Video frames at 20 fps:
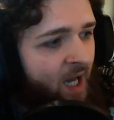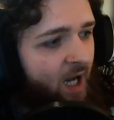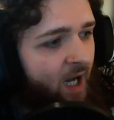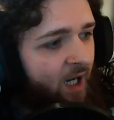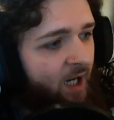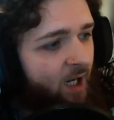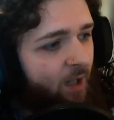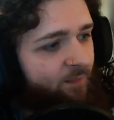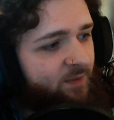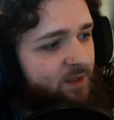
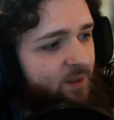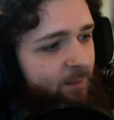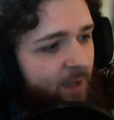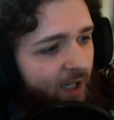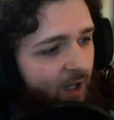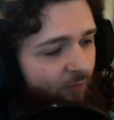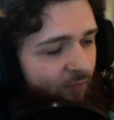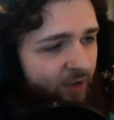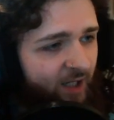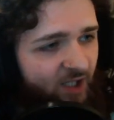To make
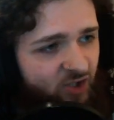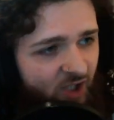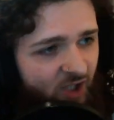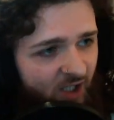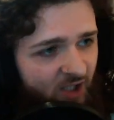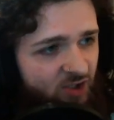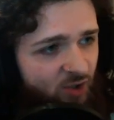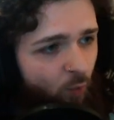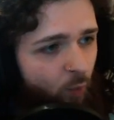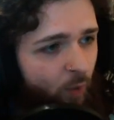up for that
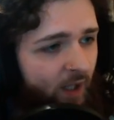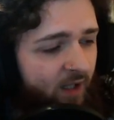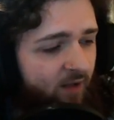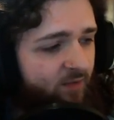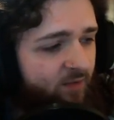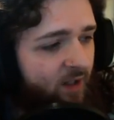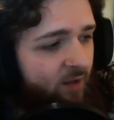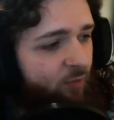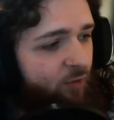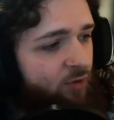change to
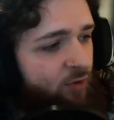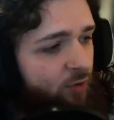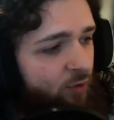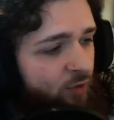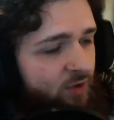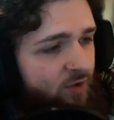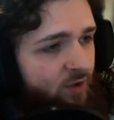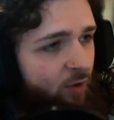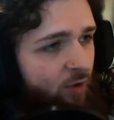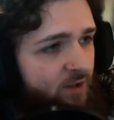Wave, they've
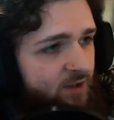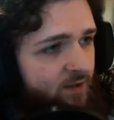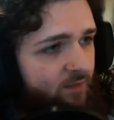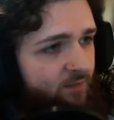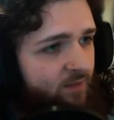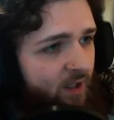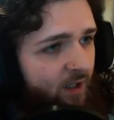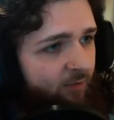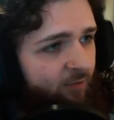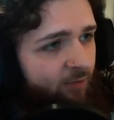reduced the cost of
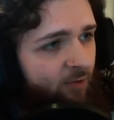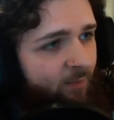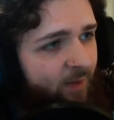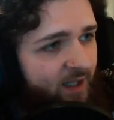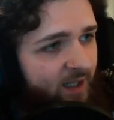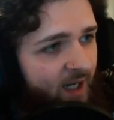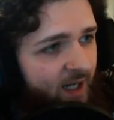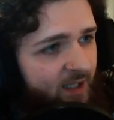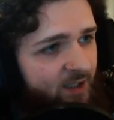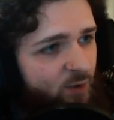Death from a
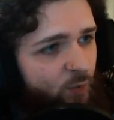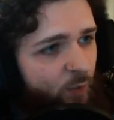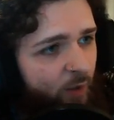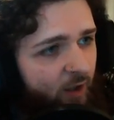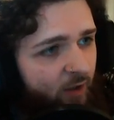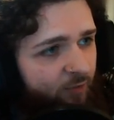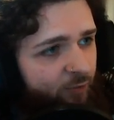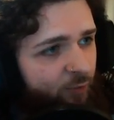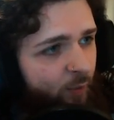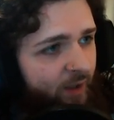
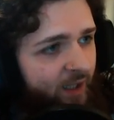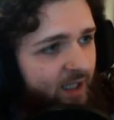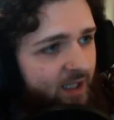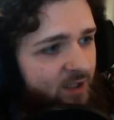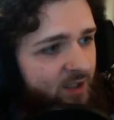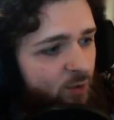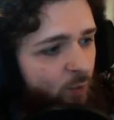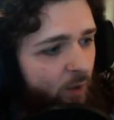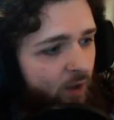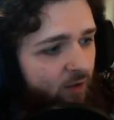912 to an
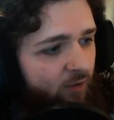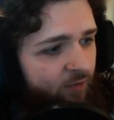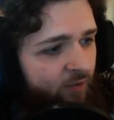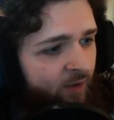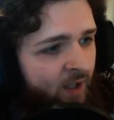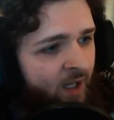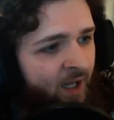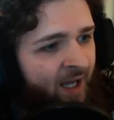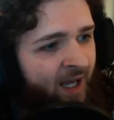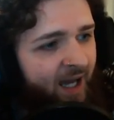
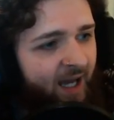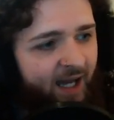812.